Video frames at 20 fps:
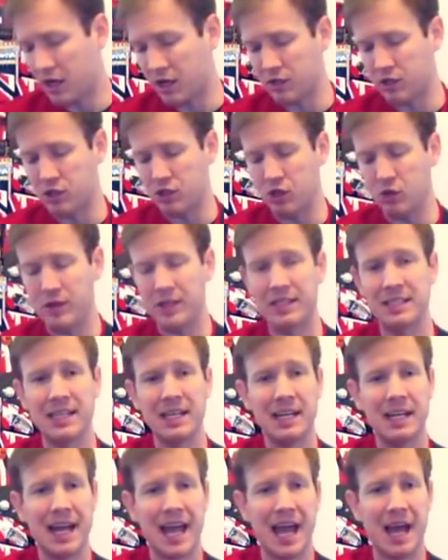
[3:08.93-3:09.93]
do, is get
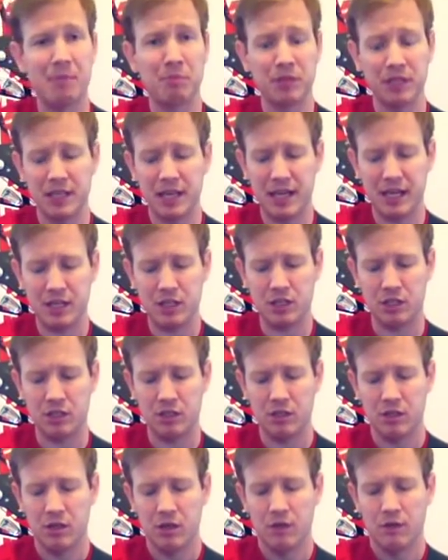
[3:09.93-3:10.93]
an
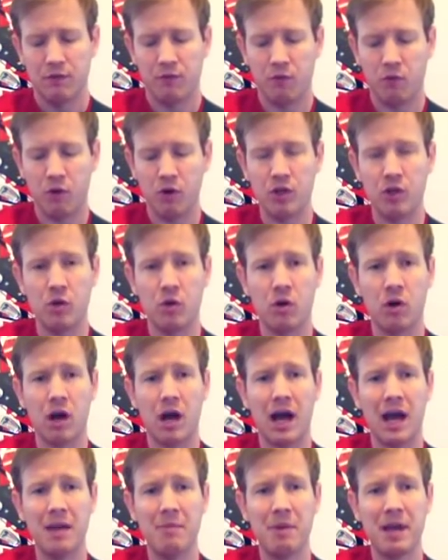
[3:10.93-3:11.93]
application for your
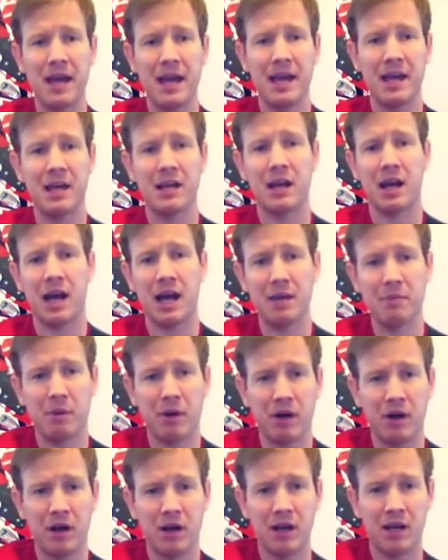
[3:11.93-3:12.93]
iPad,
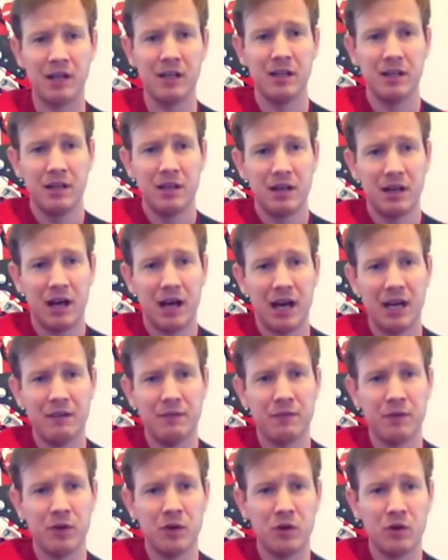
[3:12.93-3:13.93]
iPod,
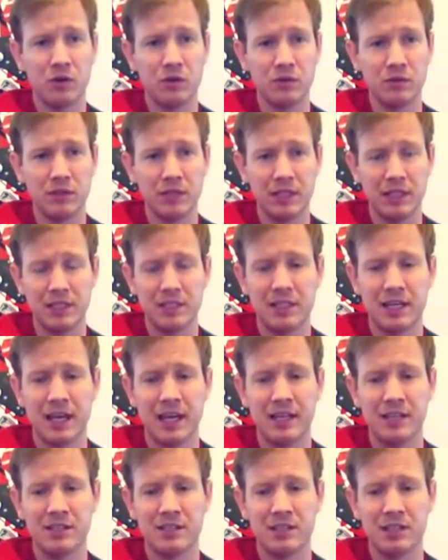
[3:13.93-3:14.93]
iPhone, in this
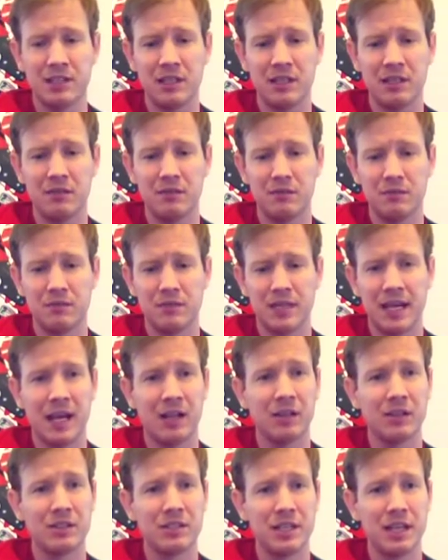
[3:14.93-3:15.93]
case the
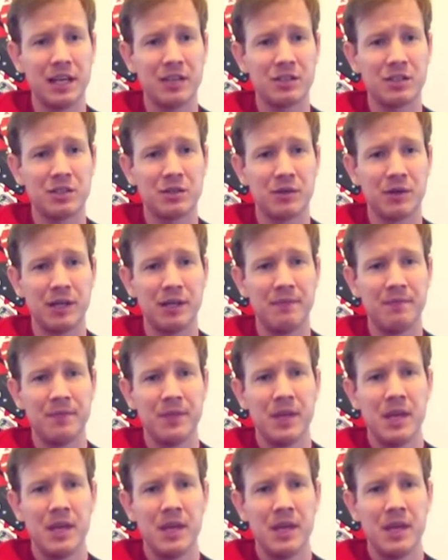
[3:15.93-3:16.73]
Galaxy S3,